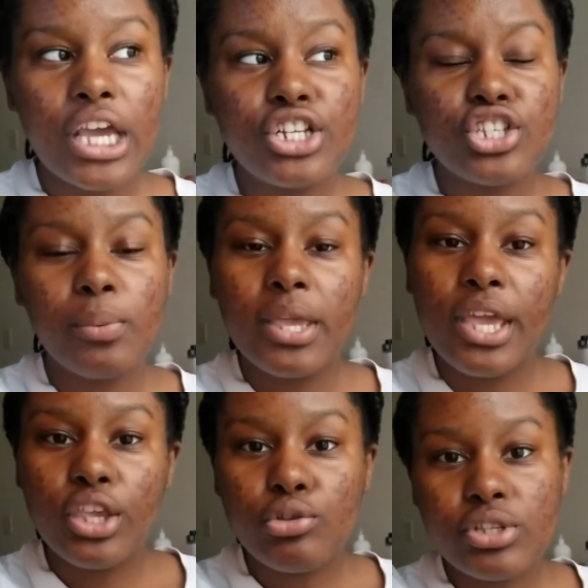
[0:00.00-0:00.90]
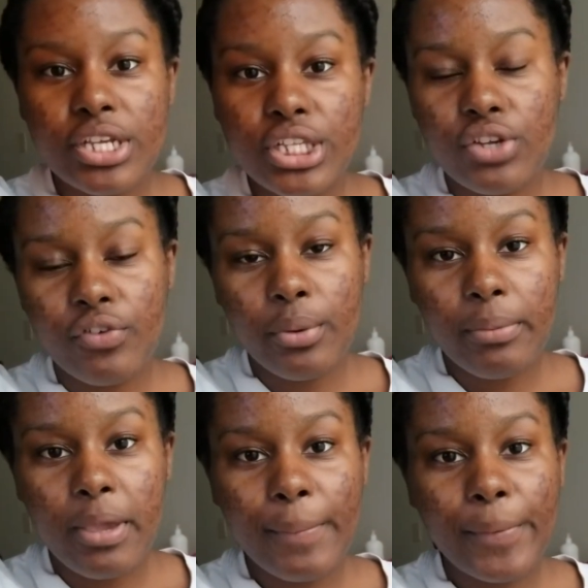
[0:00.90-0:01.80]
just so we get used to interviewing
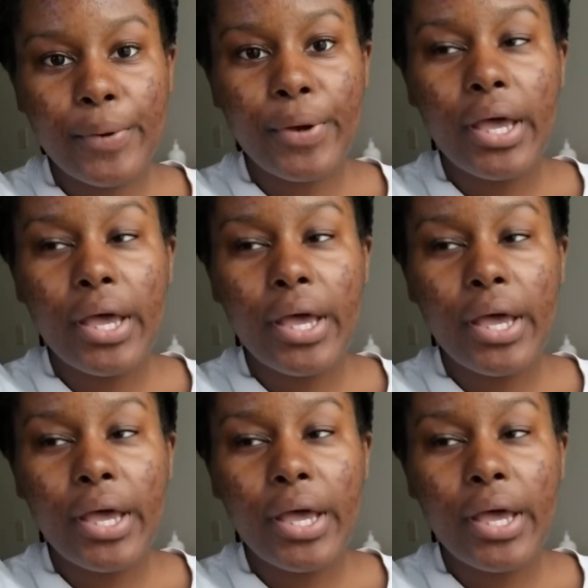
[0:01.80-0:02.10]
people.